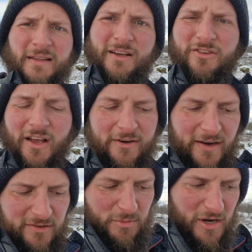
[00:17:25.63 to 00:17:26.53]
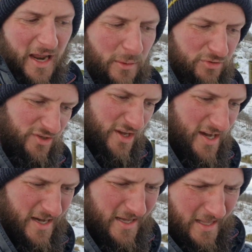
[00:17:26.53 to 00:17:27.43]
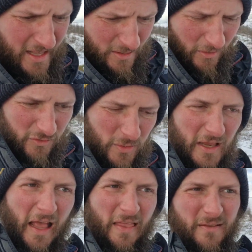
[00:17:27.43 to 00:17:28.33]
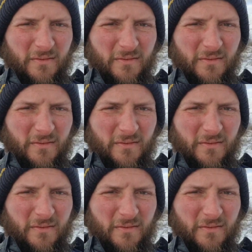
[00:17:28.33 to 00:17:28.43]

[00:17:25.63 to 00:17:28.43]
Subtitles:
They just at Grasmere now, so once we get